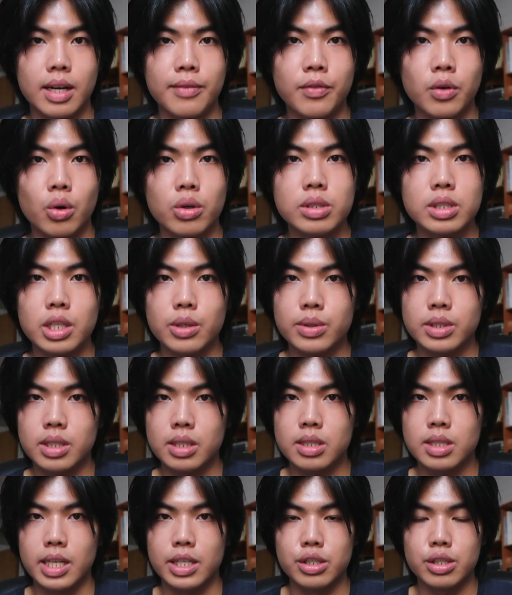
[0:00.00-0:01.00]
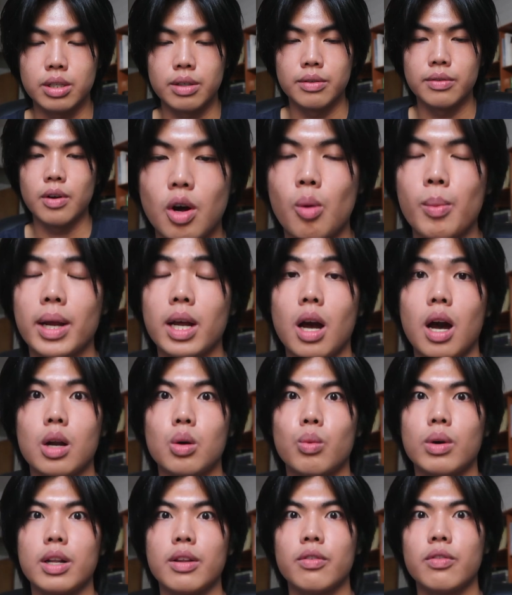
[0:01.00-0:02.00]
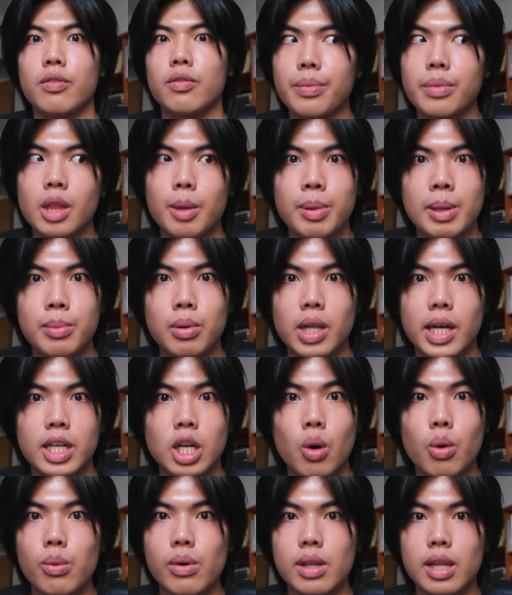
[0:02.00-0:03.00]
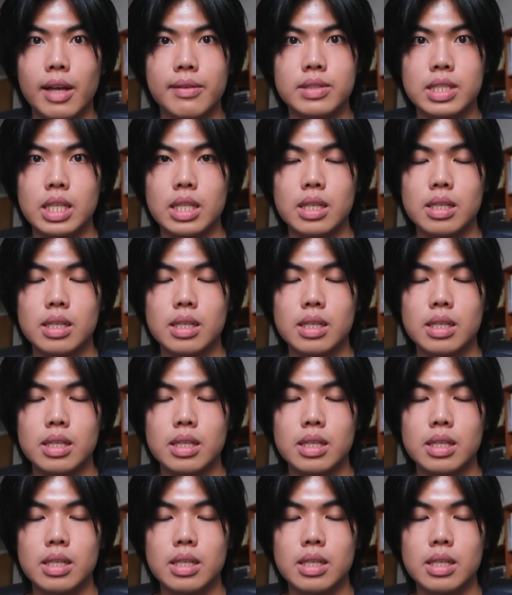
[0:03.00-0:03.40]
Of course, there was a stage of, oh my god, what if the people I know in real life see